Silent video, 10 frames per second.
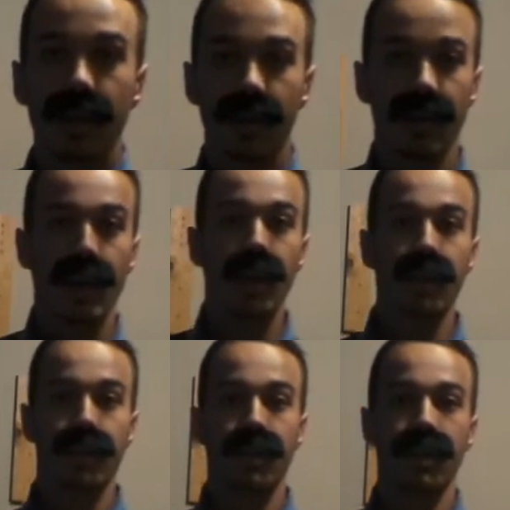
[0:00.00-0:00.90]
or
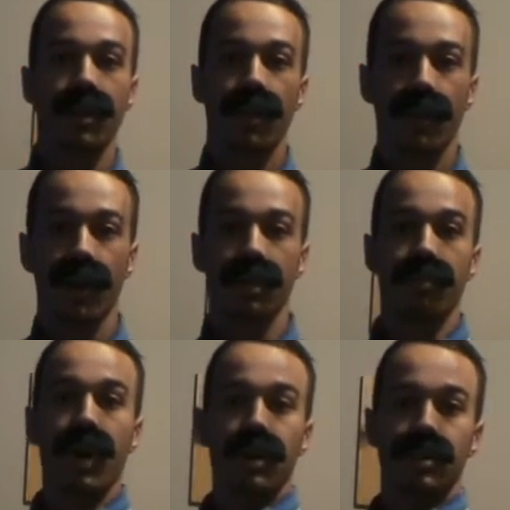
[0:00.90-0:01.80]
anything that can
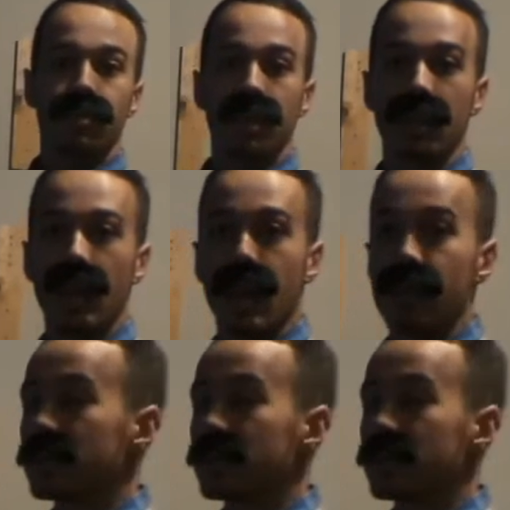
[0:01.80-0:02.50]
possibly get